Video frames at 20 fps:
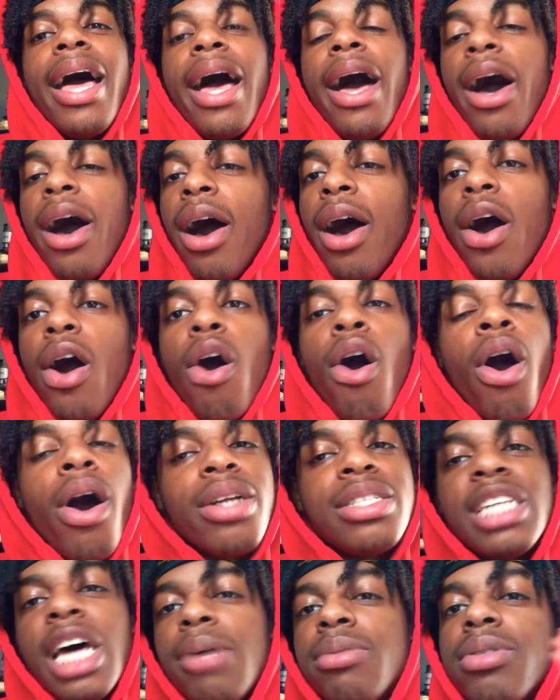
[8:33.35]
uh, all
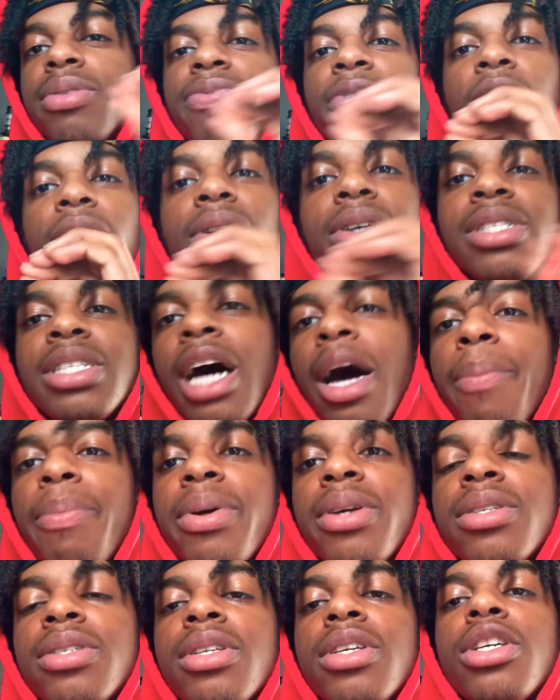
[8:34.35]
types of various
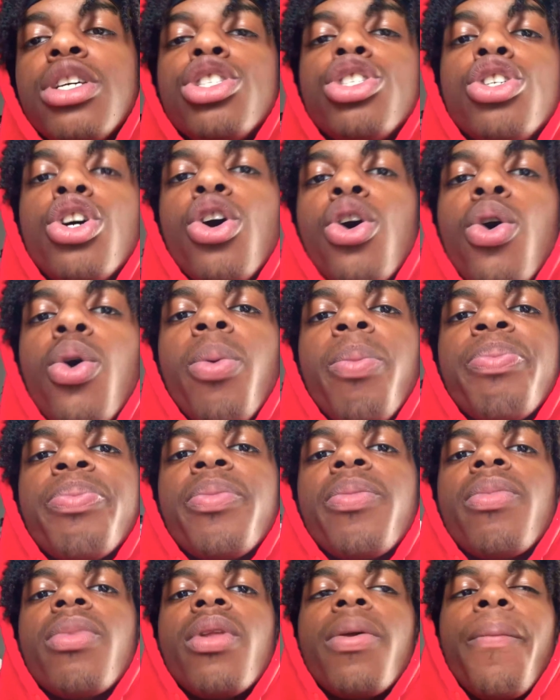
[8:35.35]
topics. So
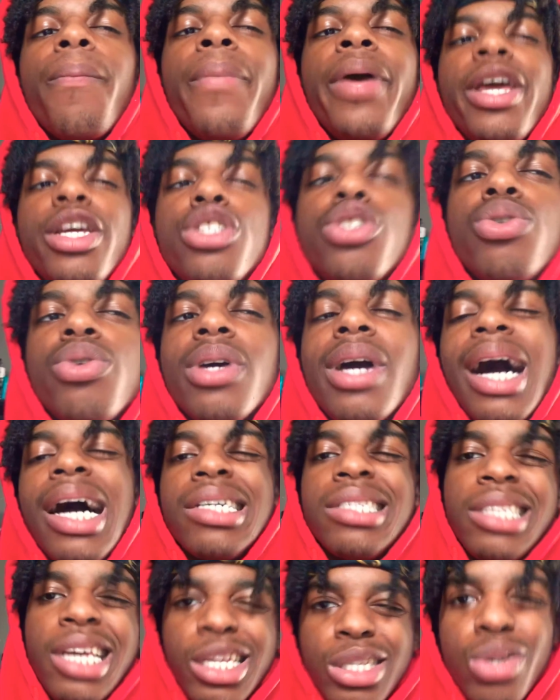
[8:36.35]
make sure you guys
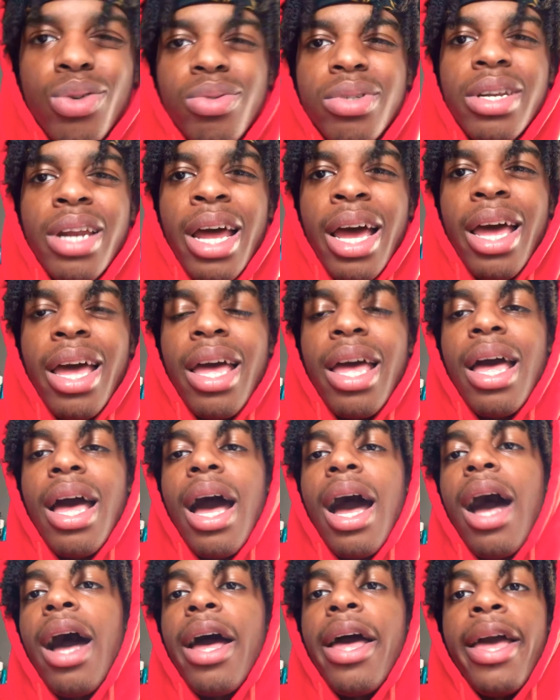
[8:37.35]
stay tuned to that.
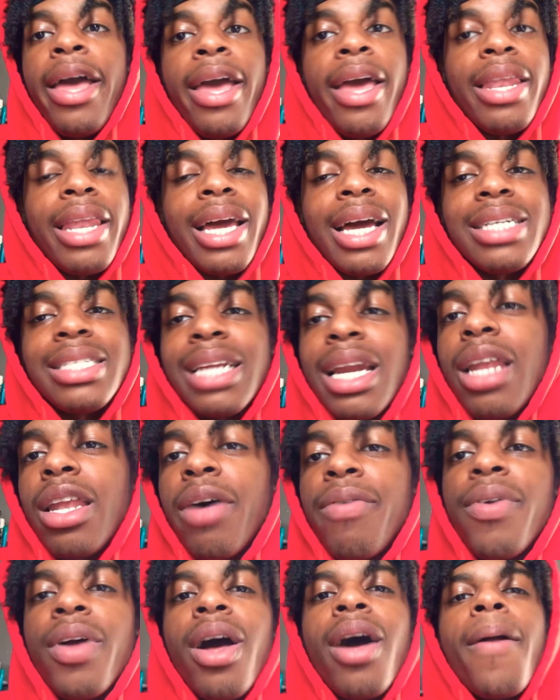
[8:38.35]
And like I said, I love
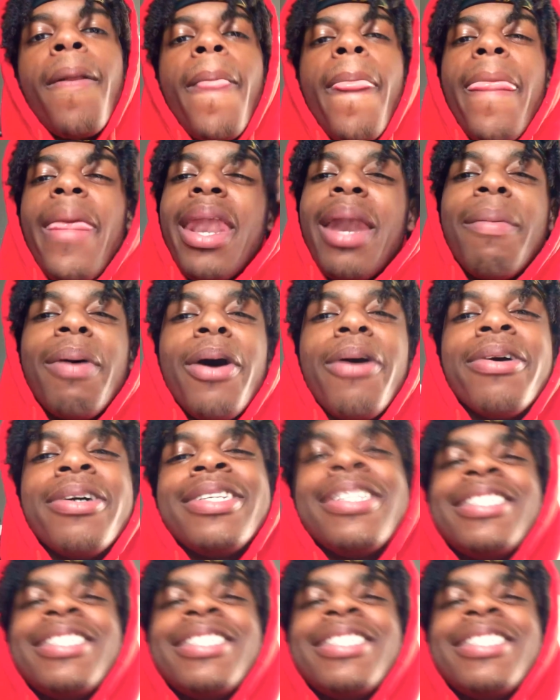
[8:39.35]
y'all, and I'm out.